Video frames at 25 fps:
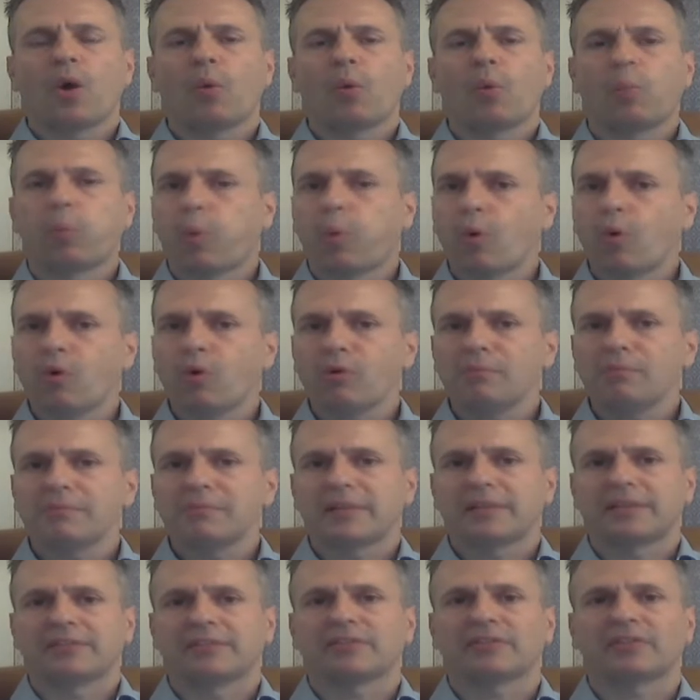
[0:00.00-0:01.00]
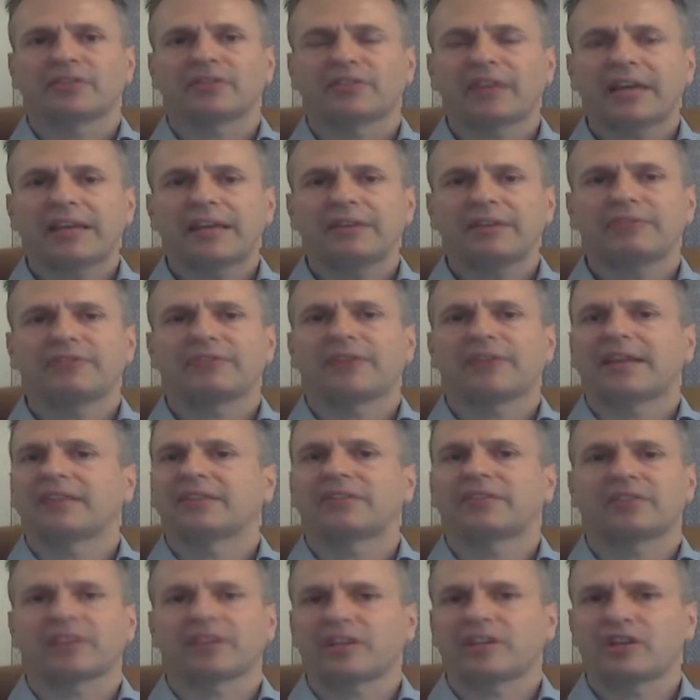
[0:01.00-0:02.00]
warm and safe and
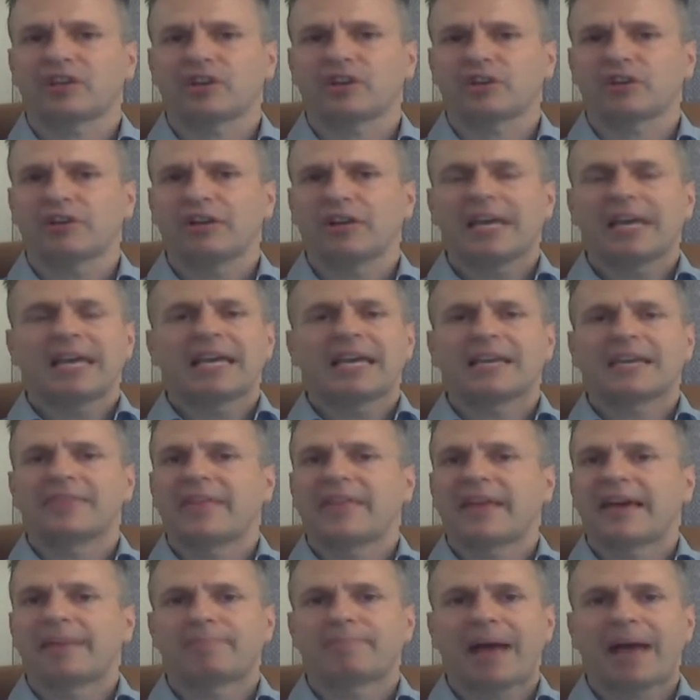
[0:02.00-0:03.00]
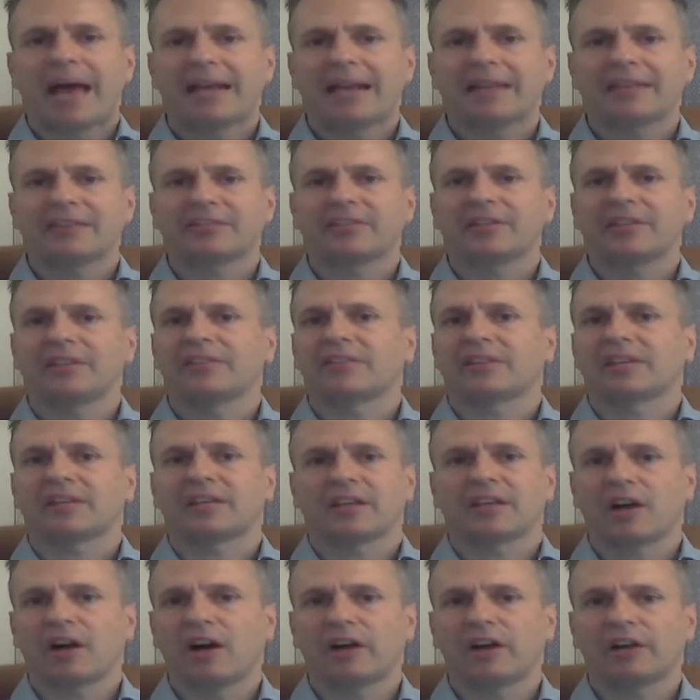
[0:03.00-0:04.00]
secure in their palaces and
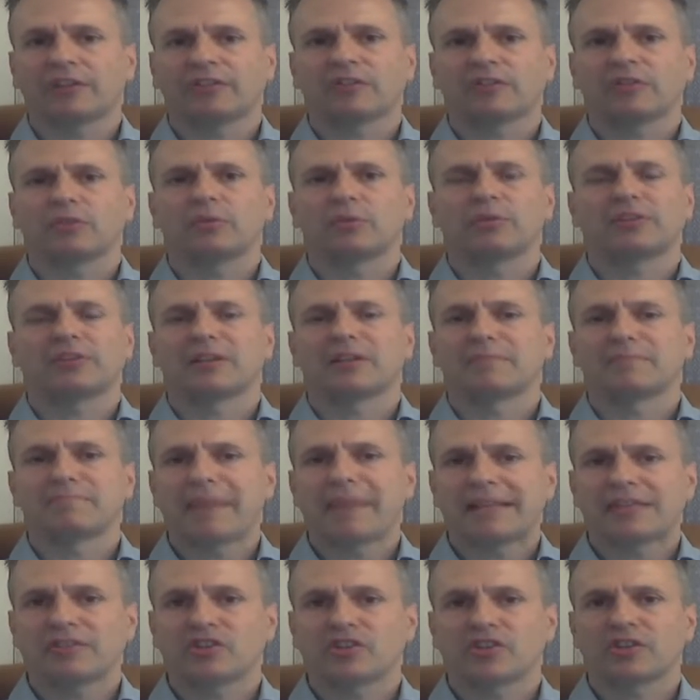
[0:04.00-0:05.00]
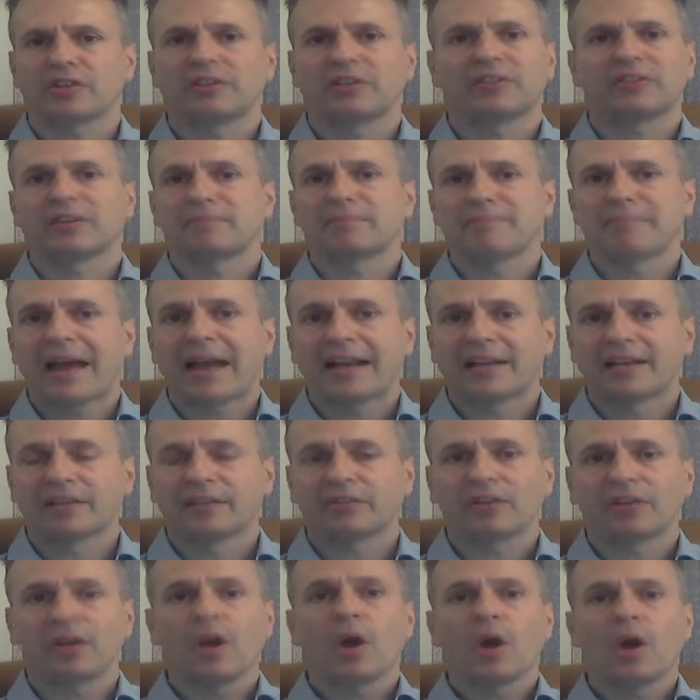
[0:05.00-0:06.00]
castles and mansions and
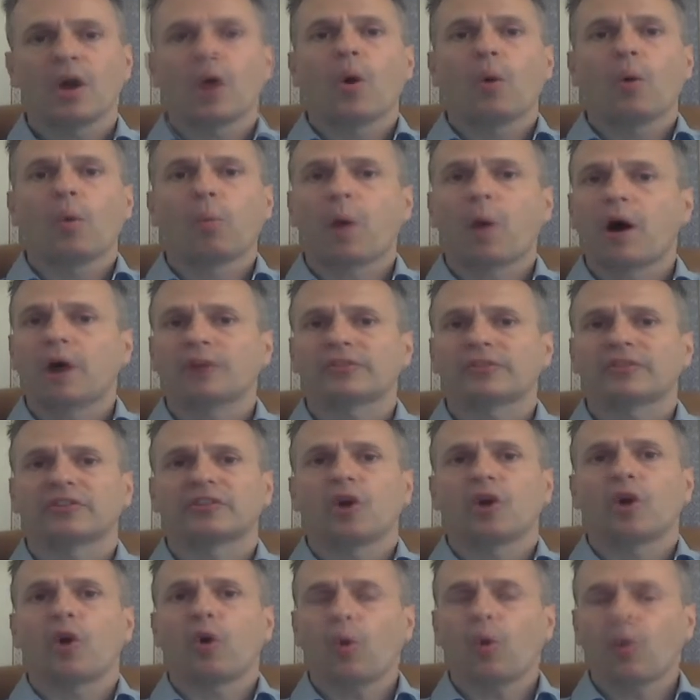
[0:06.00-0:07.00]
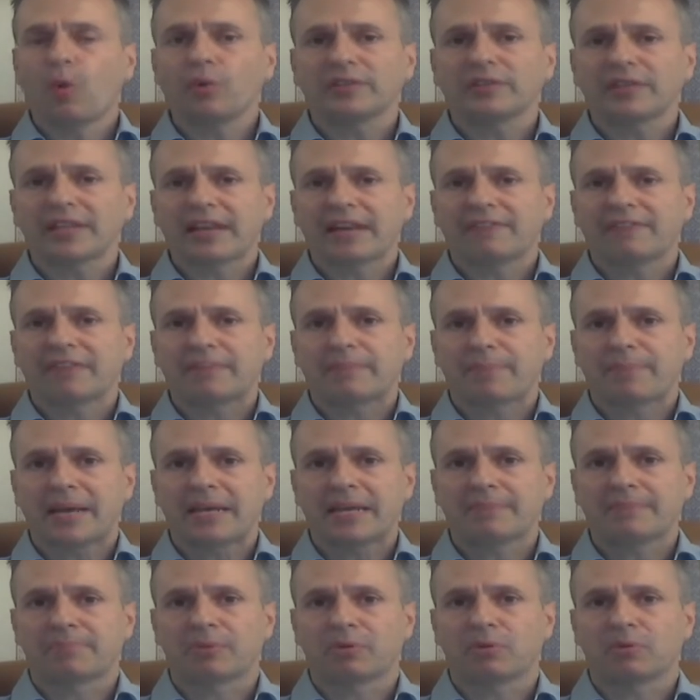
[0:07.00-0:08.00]
manors, whilst ordinary
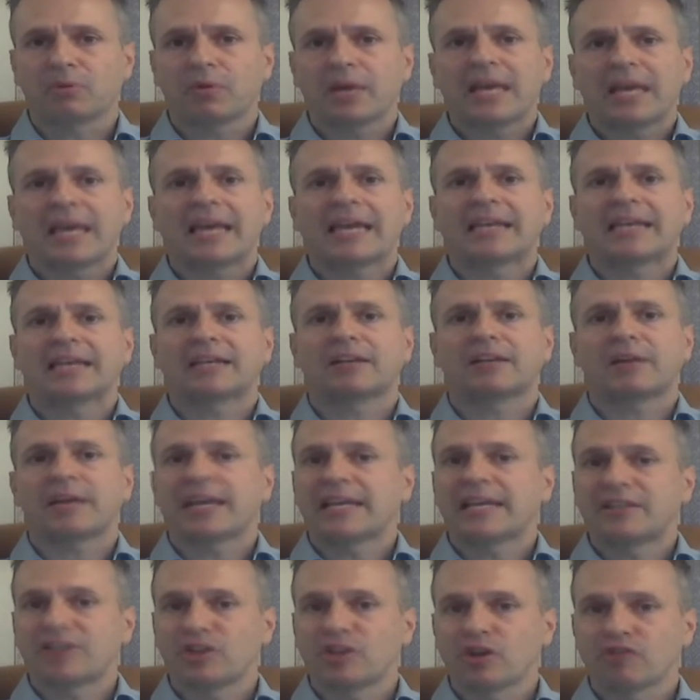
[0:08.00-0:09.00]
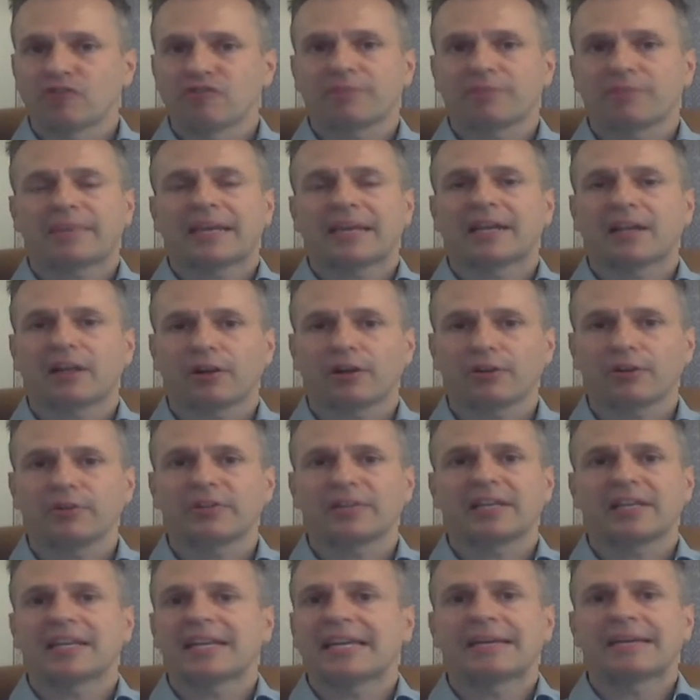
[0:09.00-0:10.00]
people in, in Europe,
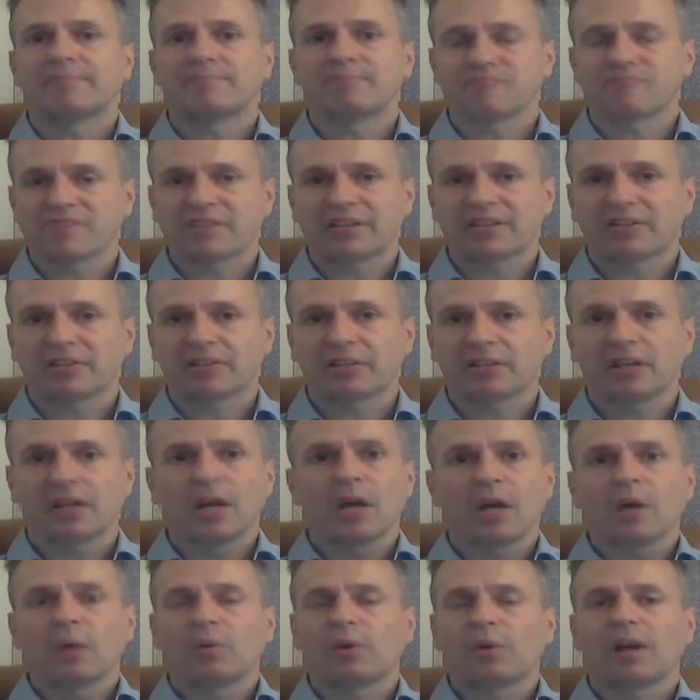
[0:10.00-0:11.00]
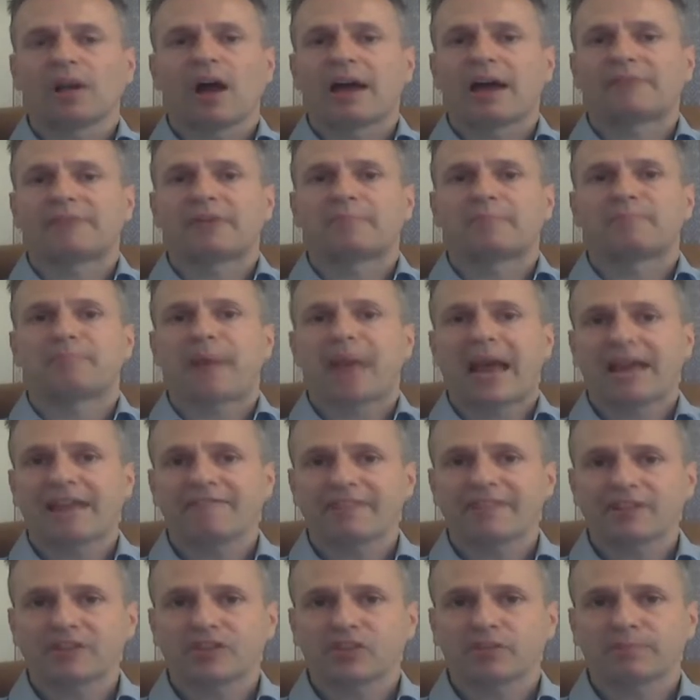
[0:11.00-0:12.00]
including in Britain, will either
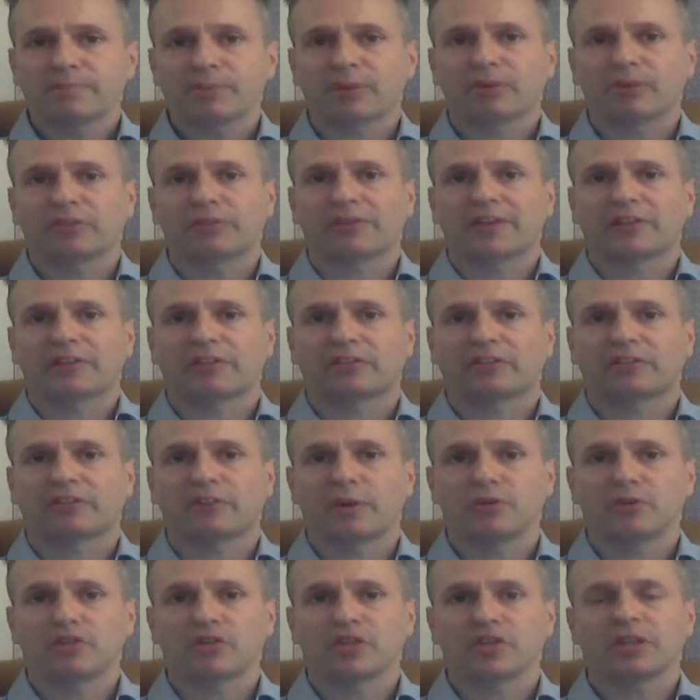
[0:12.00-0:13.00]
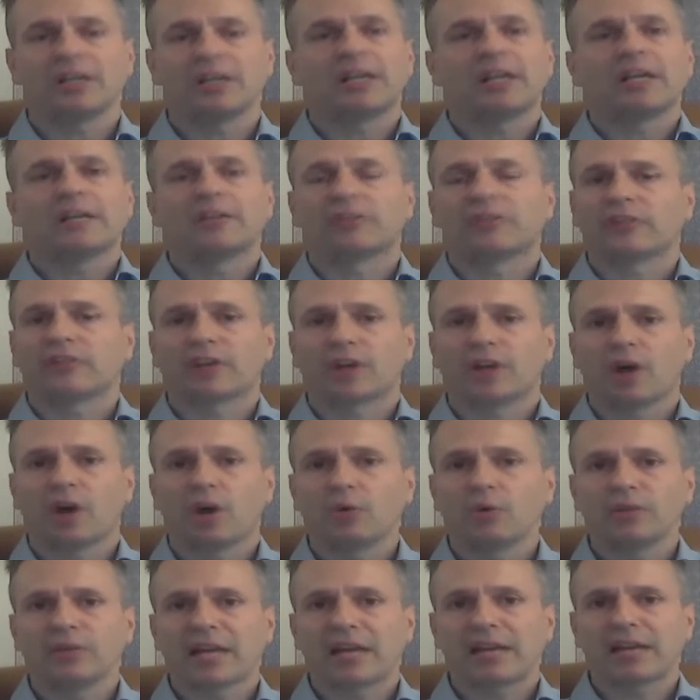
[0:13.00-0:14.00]
perish because of exposure to the
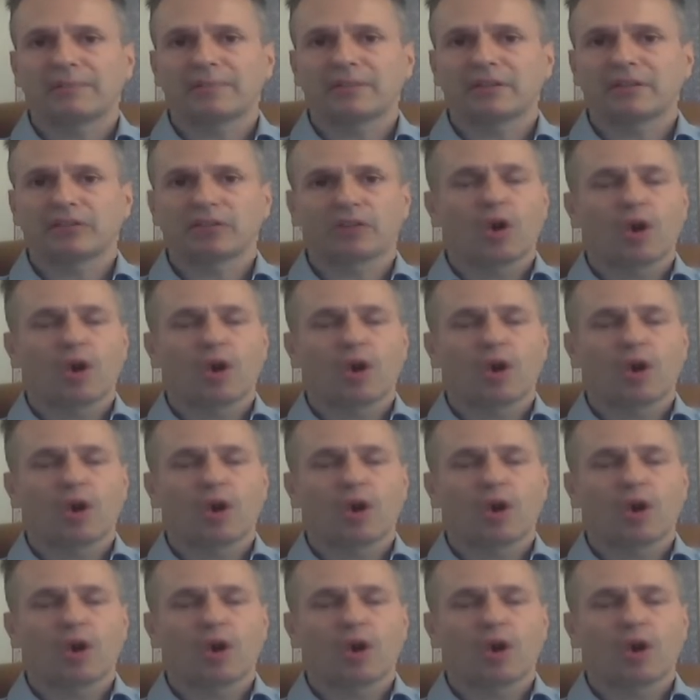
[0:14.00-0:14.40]
cold elements